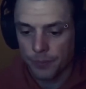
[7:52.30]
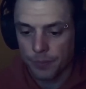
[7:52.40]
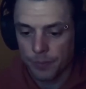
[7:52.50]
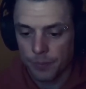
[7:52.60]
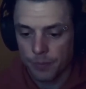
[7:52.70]

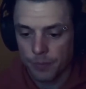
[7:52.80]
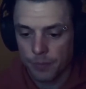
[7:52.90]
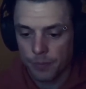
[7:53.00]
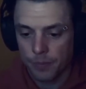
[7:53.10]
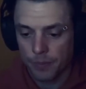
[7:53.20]

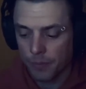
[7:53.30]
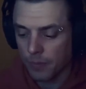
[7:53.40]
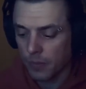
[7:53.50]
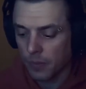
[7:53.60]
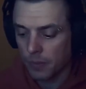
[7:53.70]

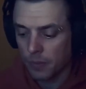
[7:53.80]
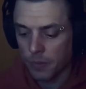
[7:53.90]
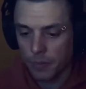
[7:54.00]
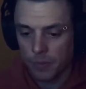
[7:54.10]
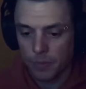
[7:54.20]

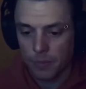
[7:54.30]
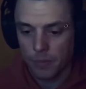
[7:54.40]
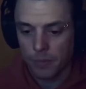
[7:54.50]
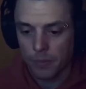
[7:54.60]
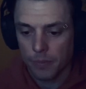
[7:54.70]

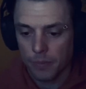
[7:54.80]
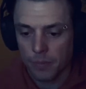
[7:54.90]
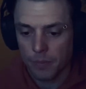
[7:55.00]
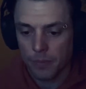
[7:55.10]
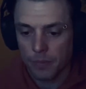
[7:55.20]

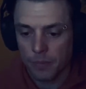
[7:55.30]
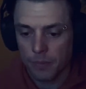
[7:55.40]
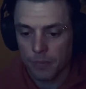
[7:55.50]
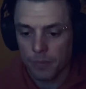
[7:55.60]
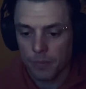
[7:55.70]

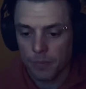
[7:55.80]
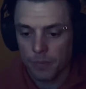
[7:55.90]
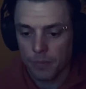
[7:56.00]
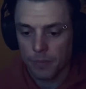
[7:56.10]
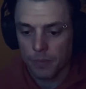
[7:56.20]

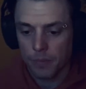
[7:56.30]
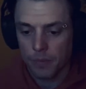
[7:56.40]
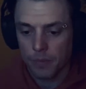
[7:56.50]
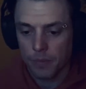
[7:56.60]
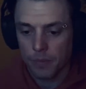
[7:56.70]

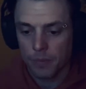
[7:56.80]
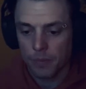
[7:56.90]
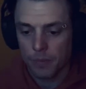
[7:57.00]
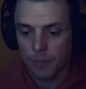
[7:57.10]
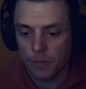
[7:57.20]

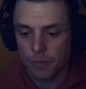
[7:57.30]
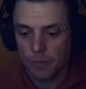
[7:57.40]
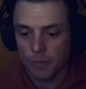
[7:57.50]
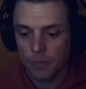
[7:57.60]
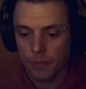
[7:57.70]

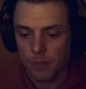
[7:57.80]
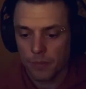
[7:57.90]
(silence)